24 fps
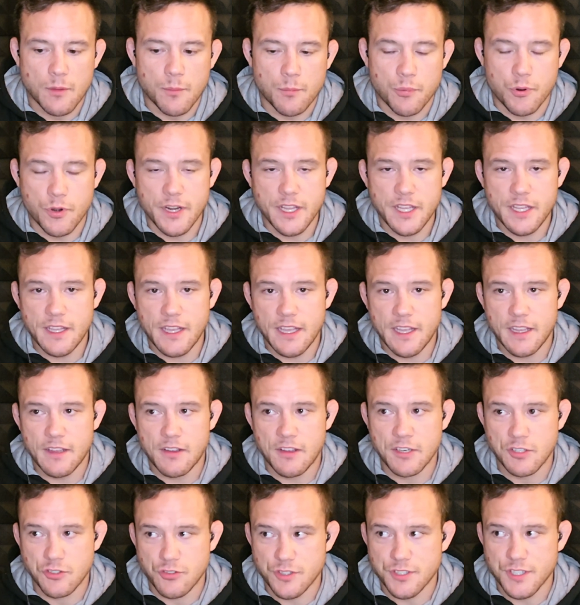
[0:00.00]
Pretty
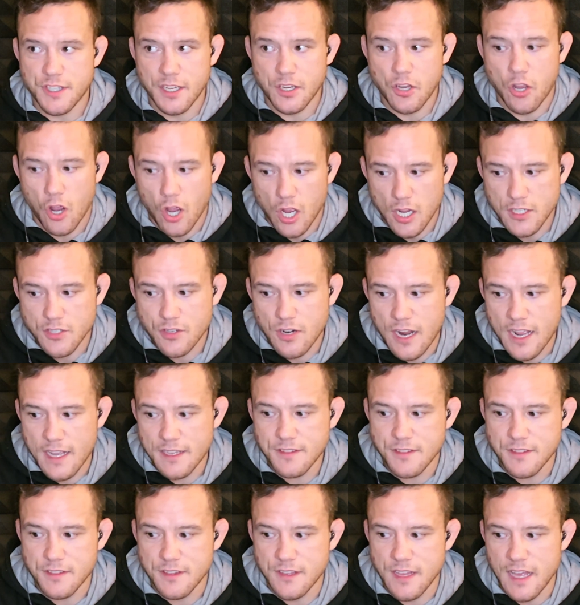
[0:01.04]
interesting
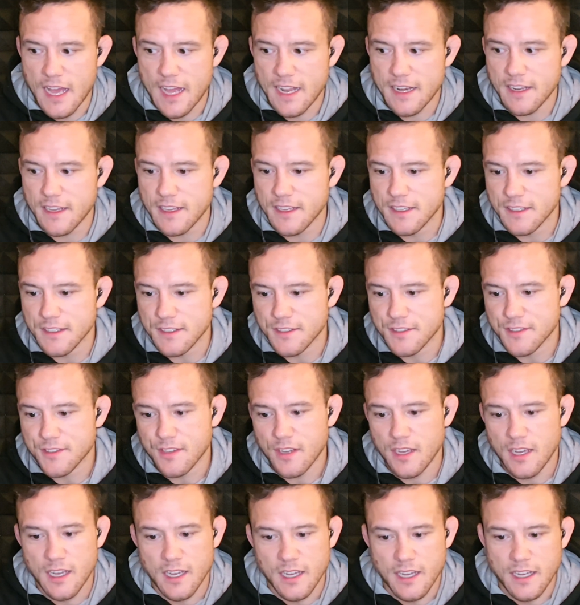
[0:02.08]
contrast that is
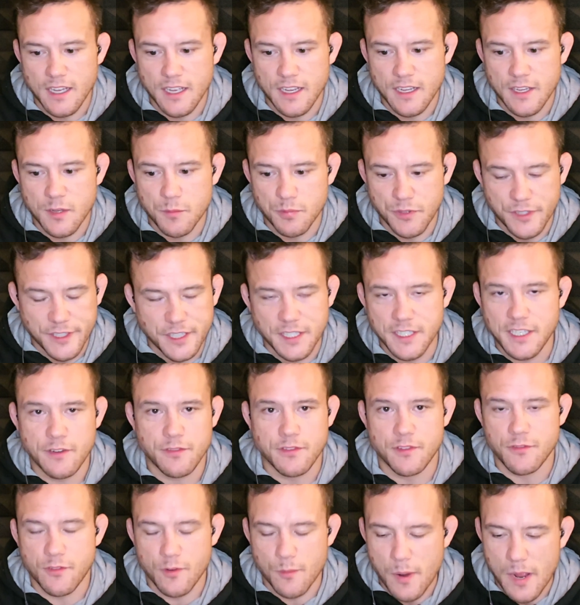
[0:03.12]
completely
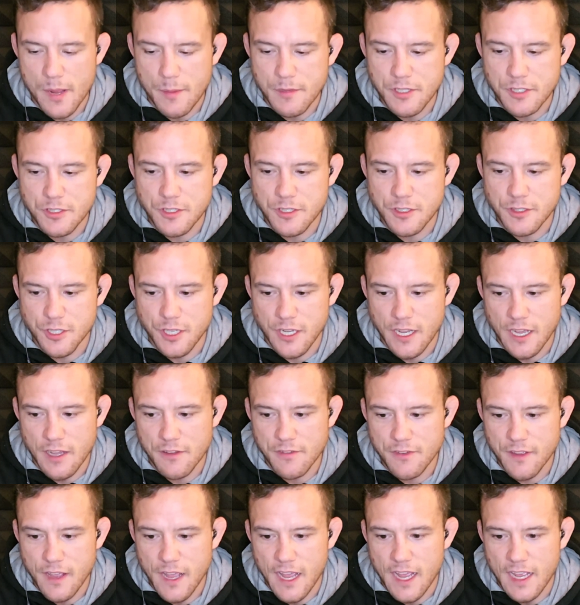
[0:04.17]
different from
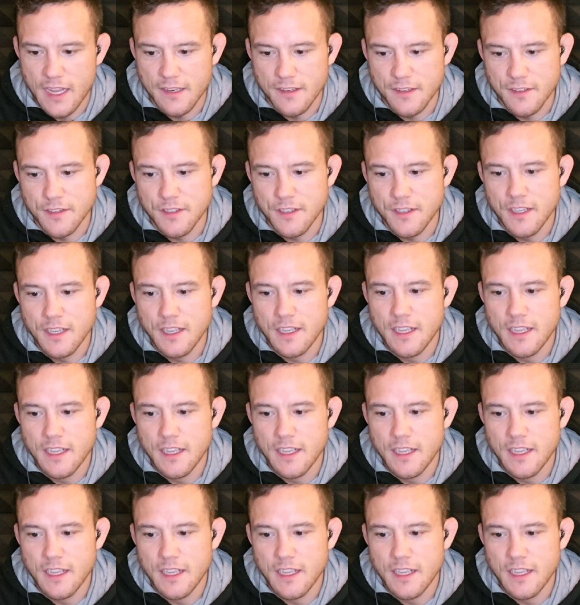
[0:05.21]
IBJJF, and